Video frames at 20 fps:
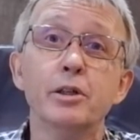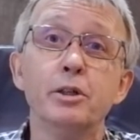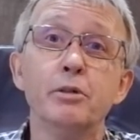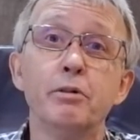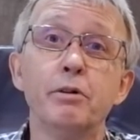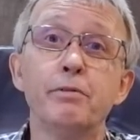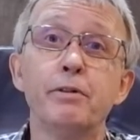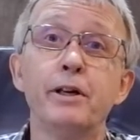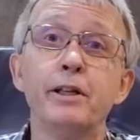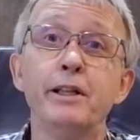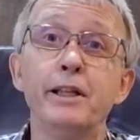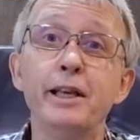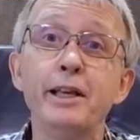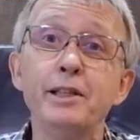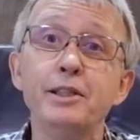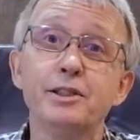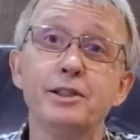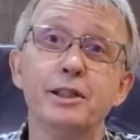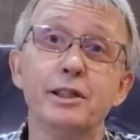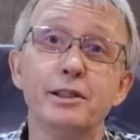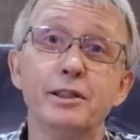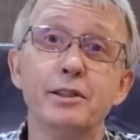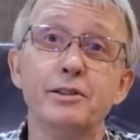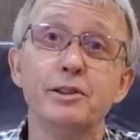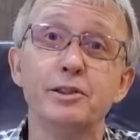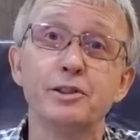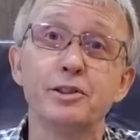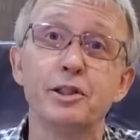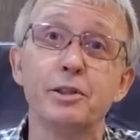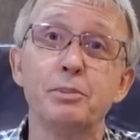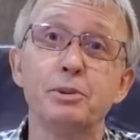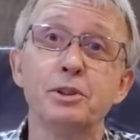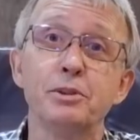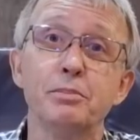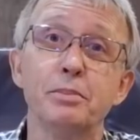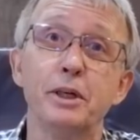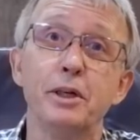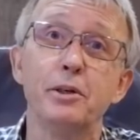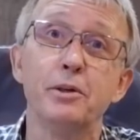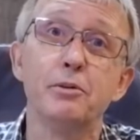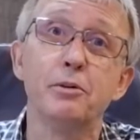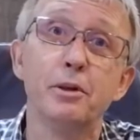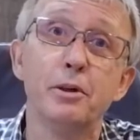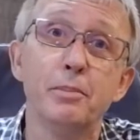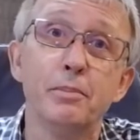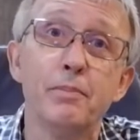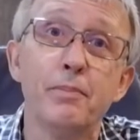You will find links in the description below.